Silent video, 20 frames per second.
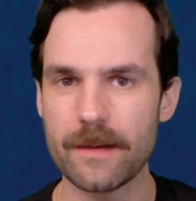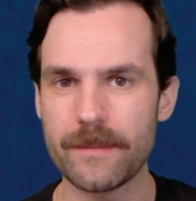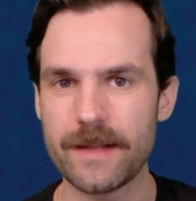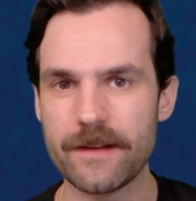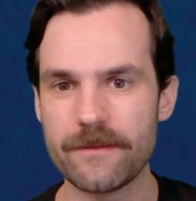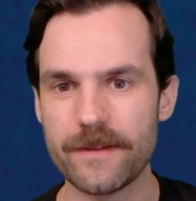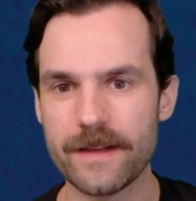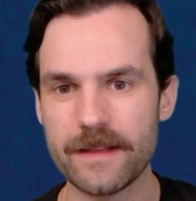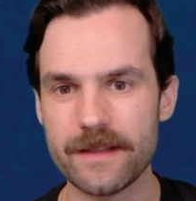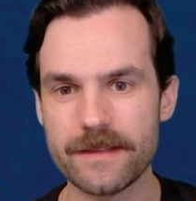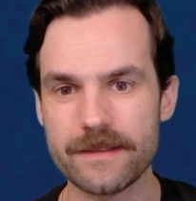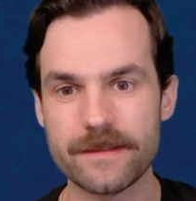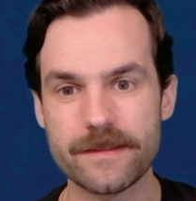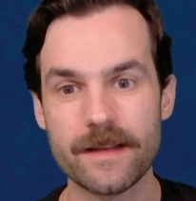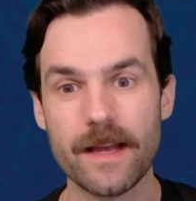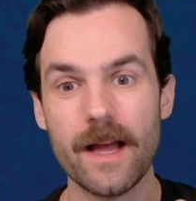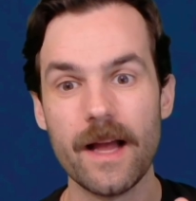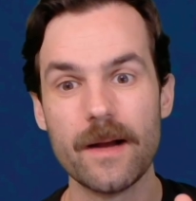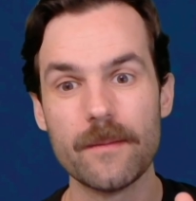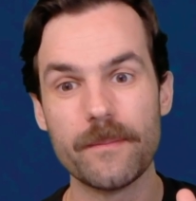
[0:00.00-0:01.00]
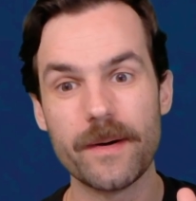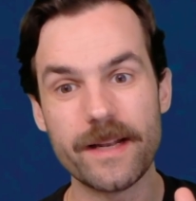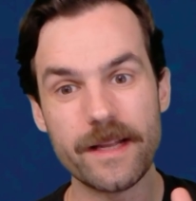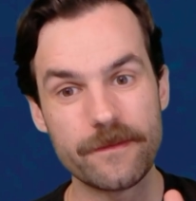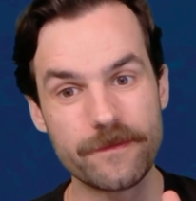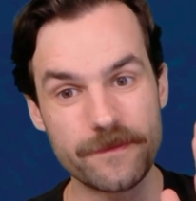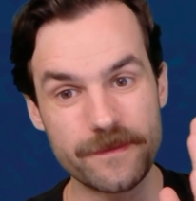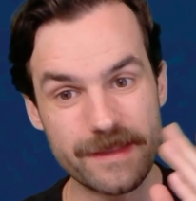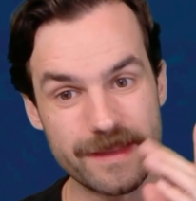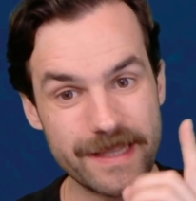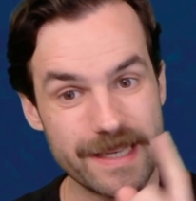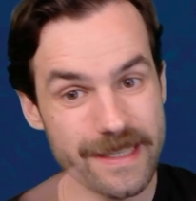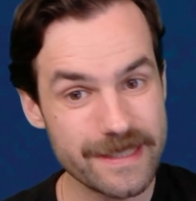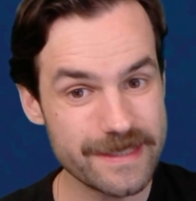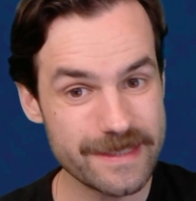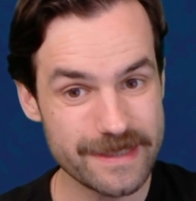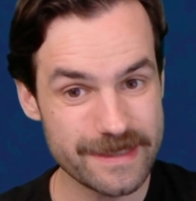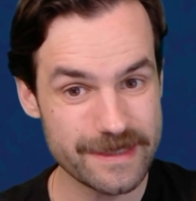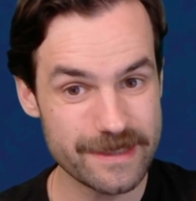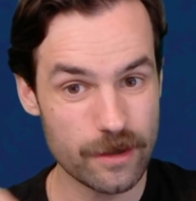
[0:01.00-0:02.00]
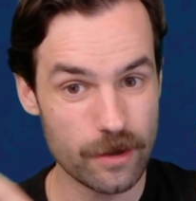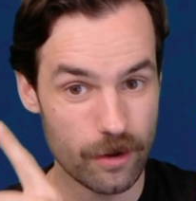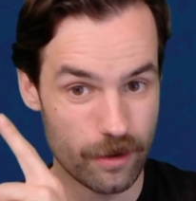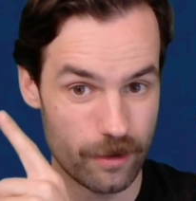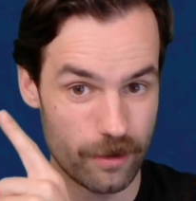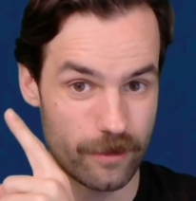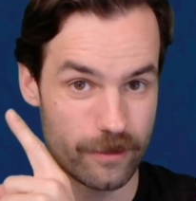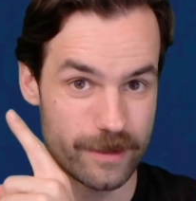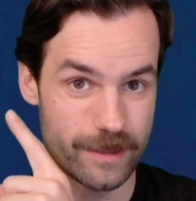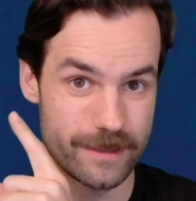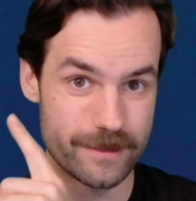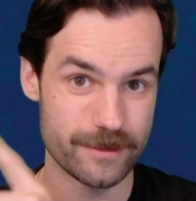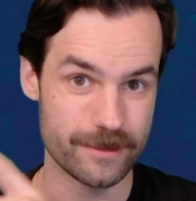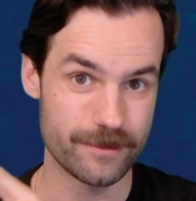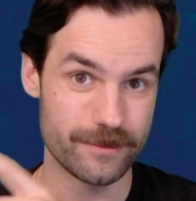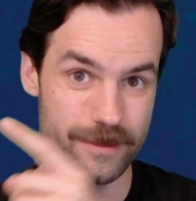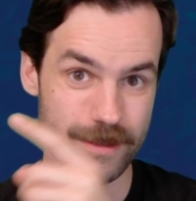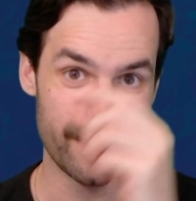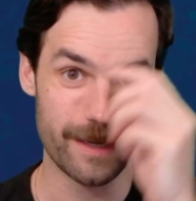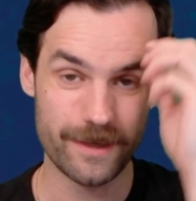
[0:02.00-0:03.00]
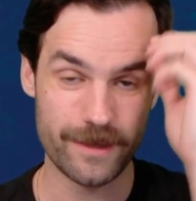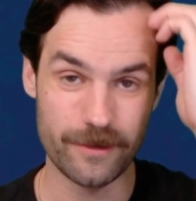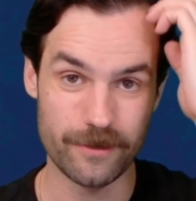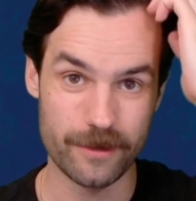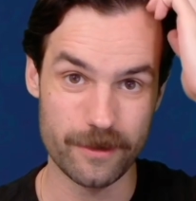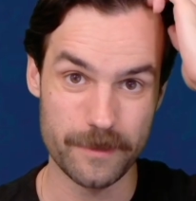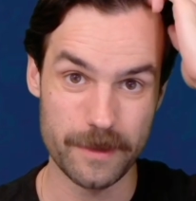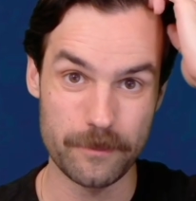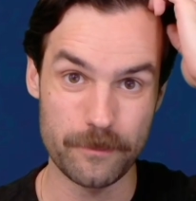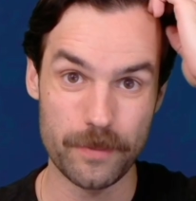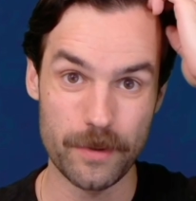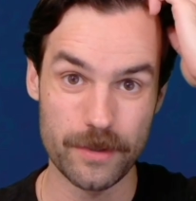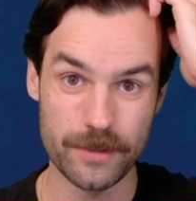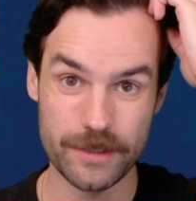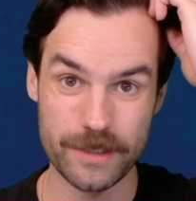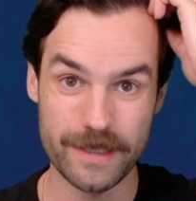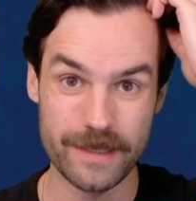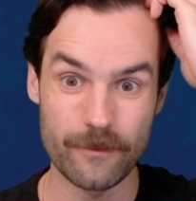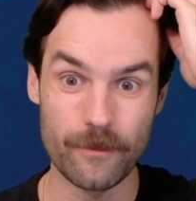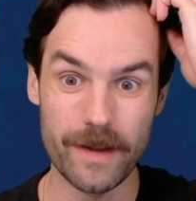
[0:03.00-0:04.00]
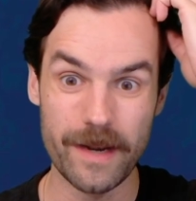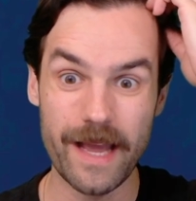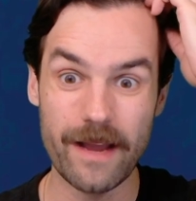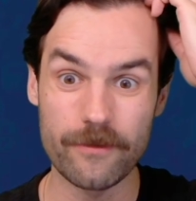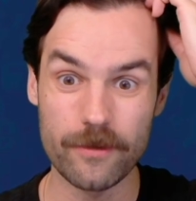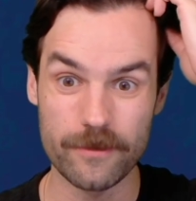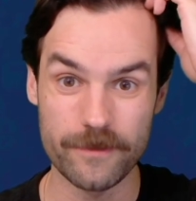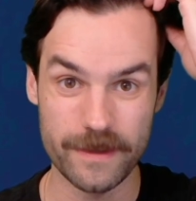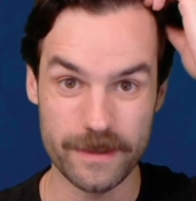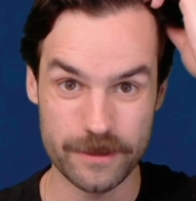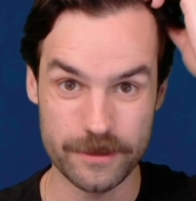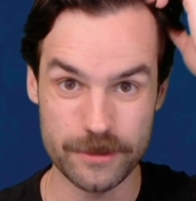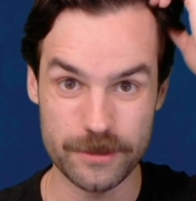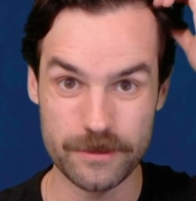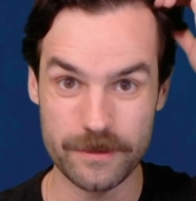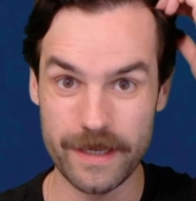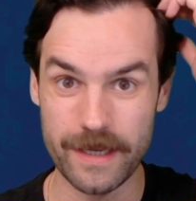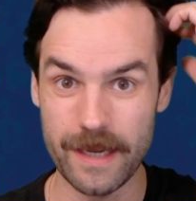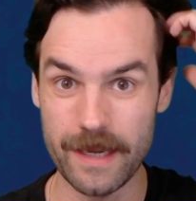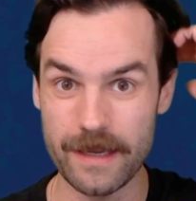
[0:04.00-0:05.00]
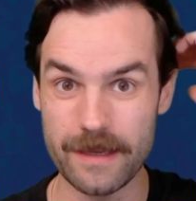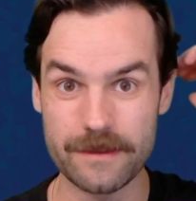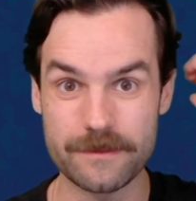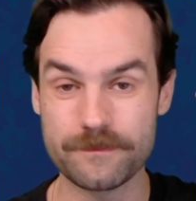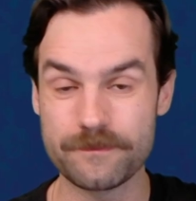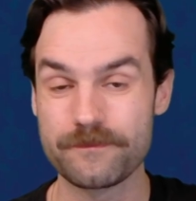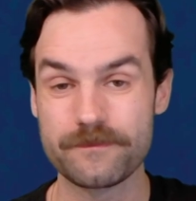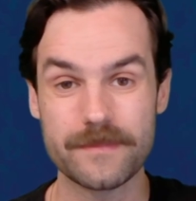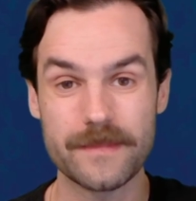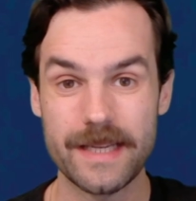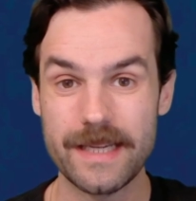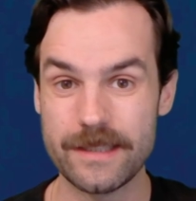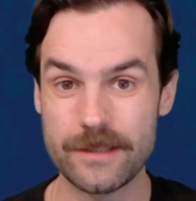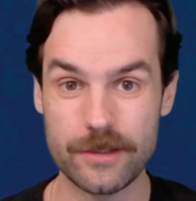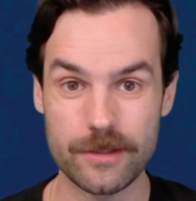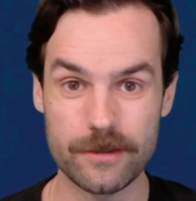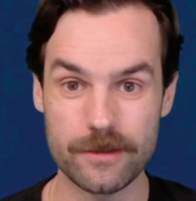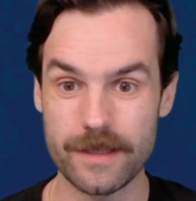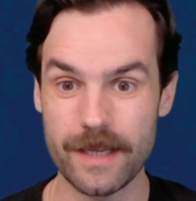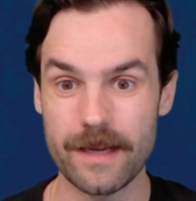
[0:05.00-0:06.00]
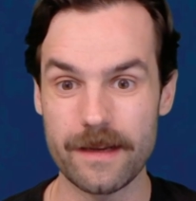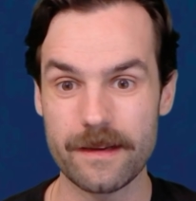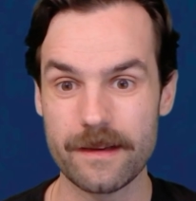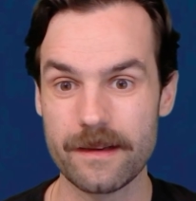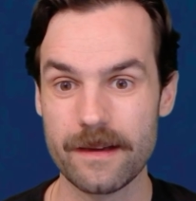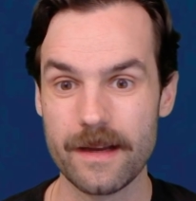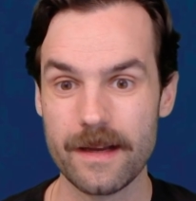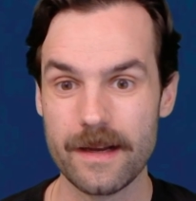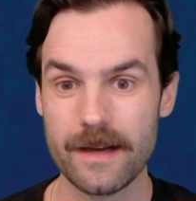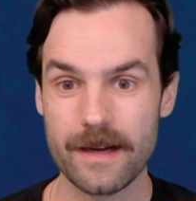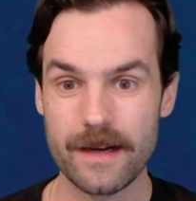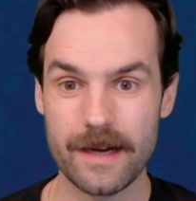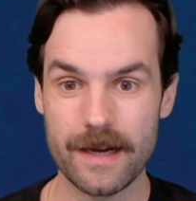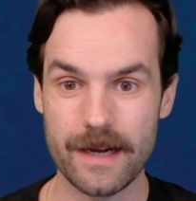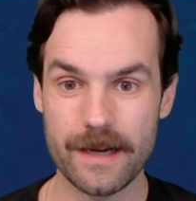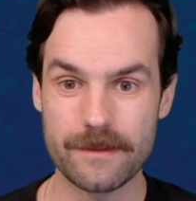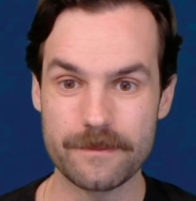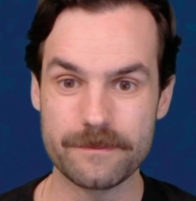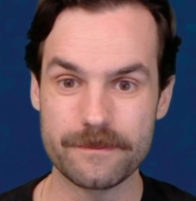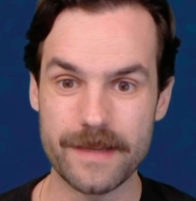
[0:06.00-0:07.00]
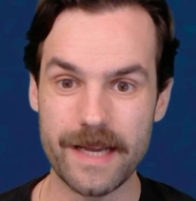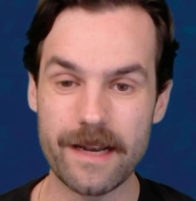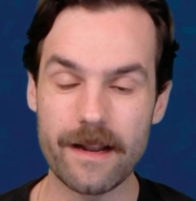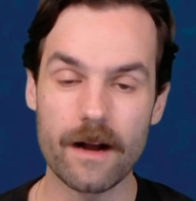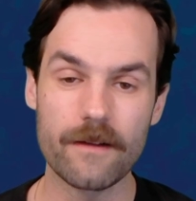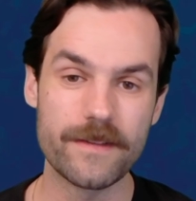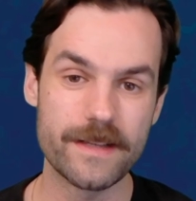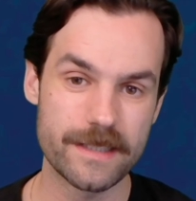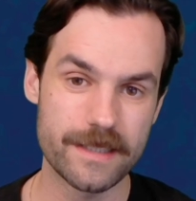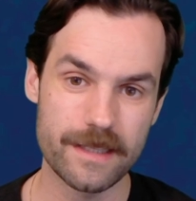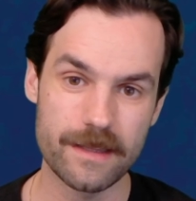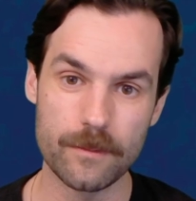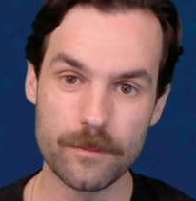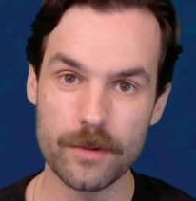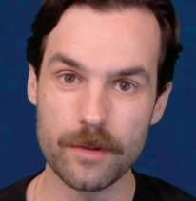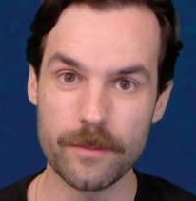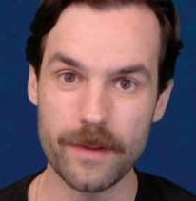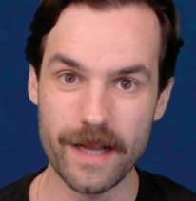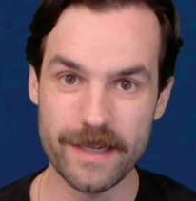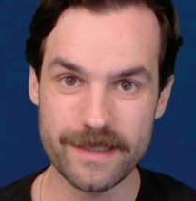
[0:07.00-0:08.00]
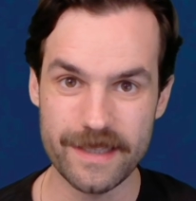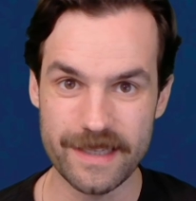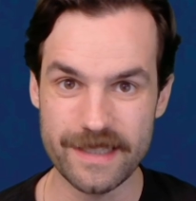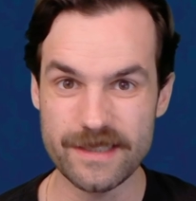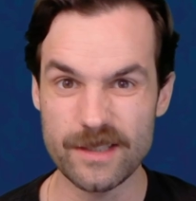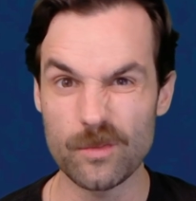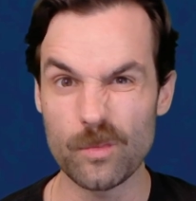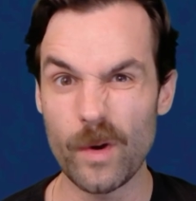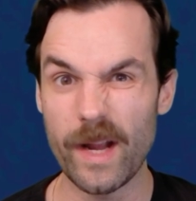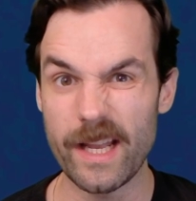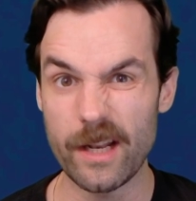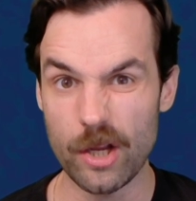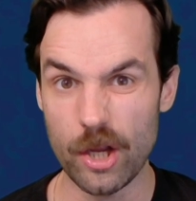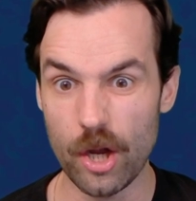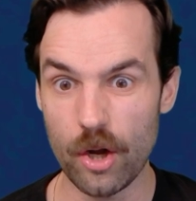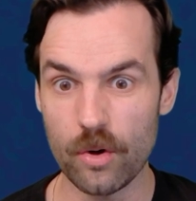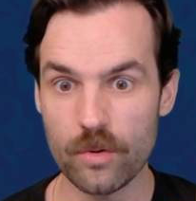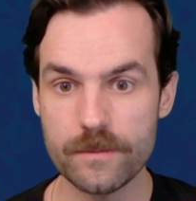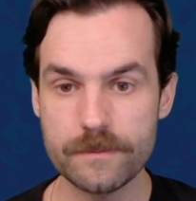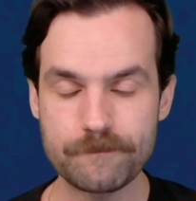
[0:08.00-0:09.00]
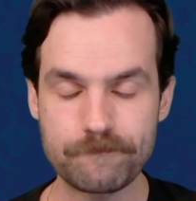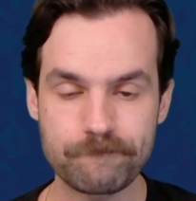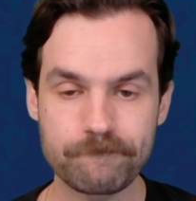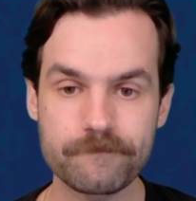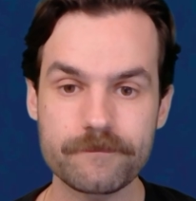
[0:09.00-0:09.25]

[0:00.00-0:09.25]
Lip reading: many villains, but if this card is in your deck, you're going to be putting whatever villains you can into your deck. And obviously the blue-black deck is the way to go.